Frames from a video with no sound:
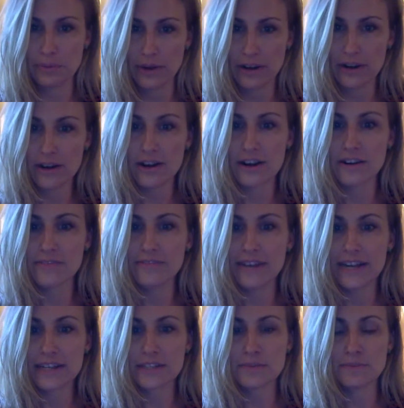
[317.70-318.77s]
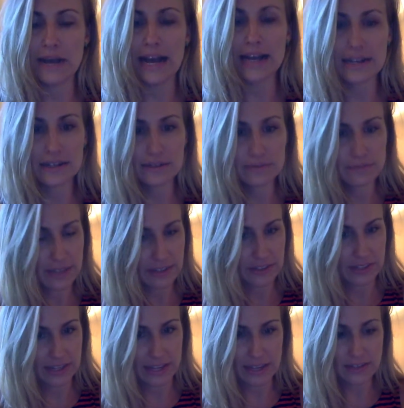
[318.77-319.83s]
brought our artifacts back at
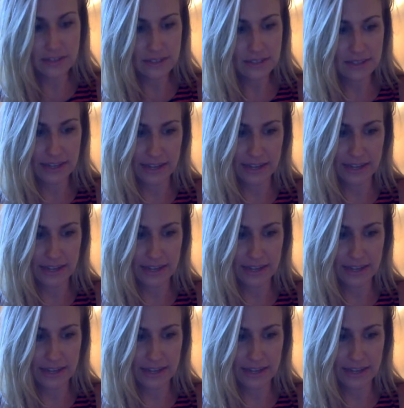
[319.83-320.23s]
the end,